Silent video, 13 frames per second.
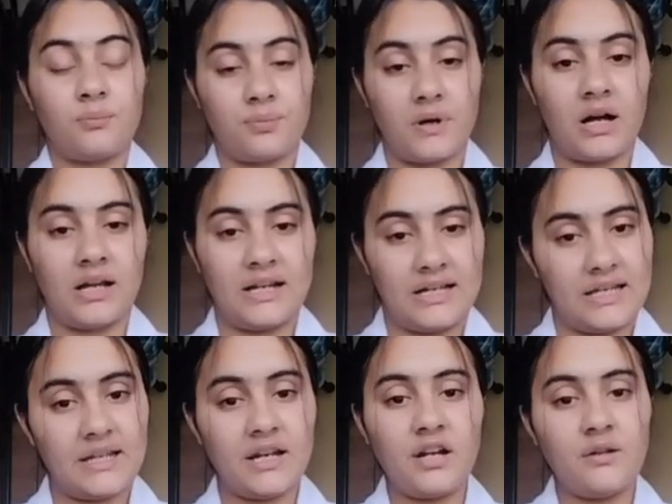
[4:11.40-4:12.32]

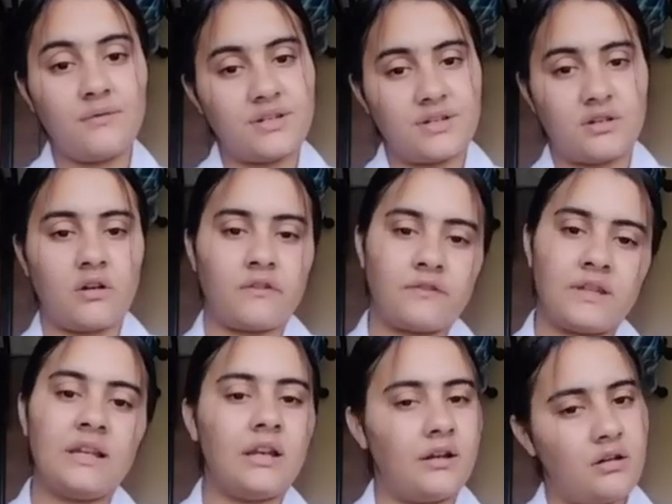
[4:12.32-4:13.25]
interior division of
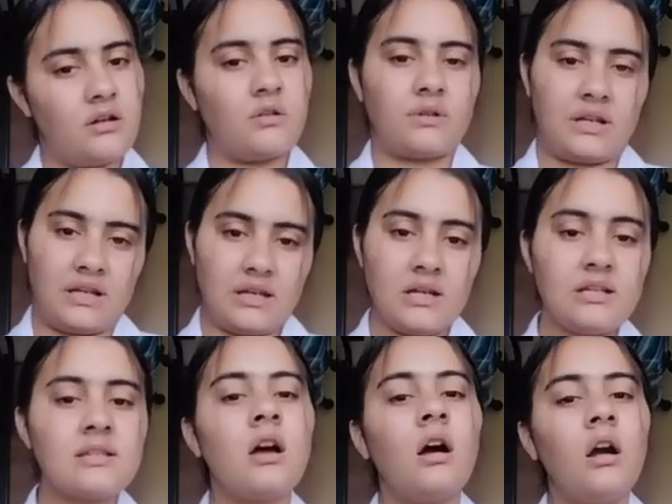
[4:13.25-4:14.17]
the lateral
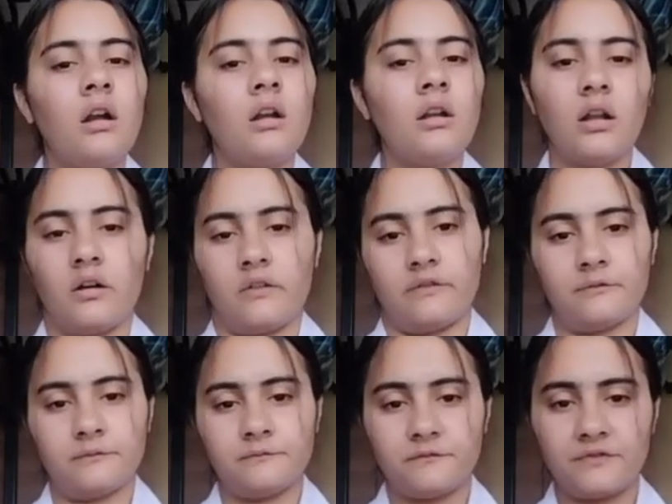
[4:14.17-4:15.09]
cutaneous nerve.
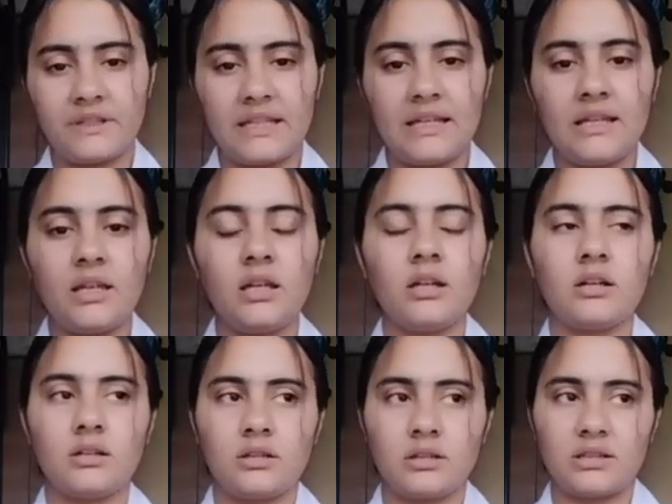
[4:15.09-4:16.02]
The
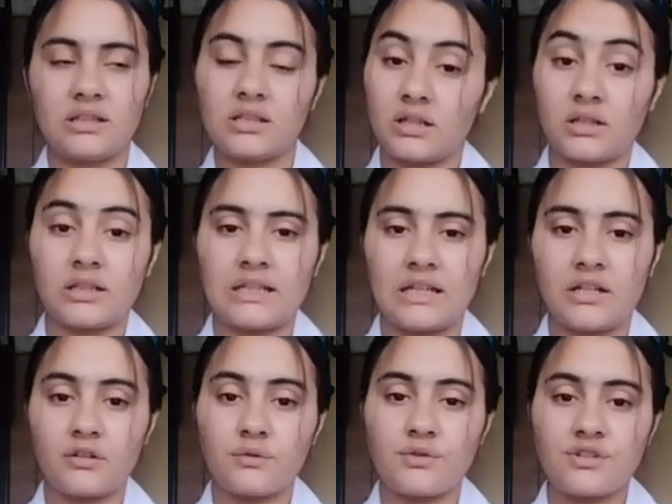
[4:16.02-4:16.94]

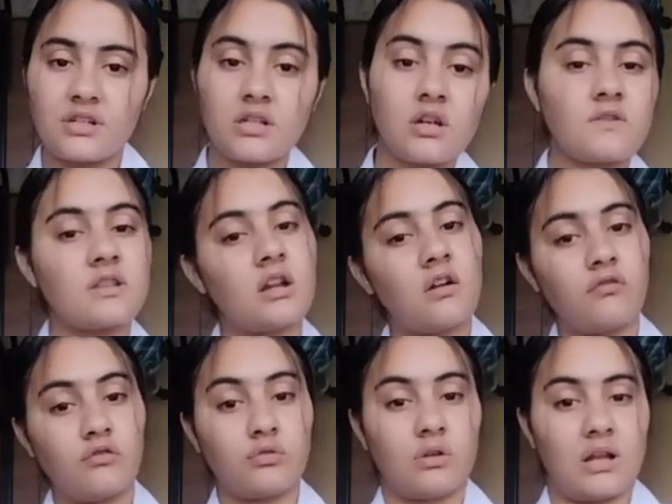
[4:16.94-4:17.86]
intercostal nerves are of
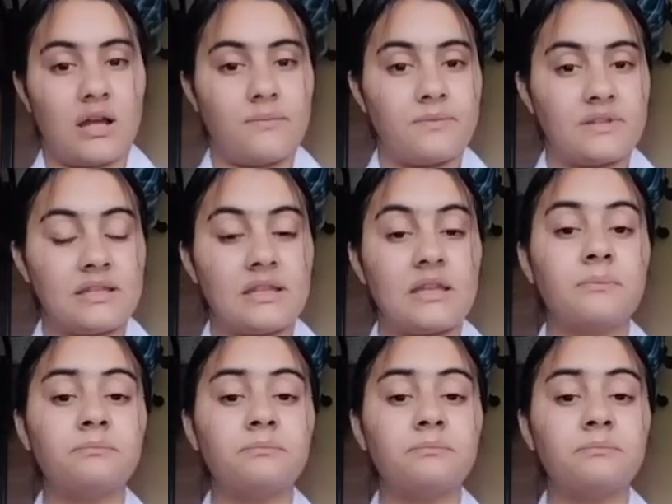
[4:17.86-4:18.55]
two types: the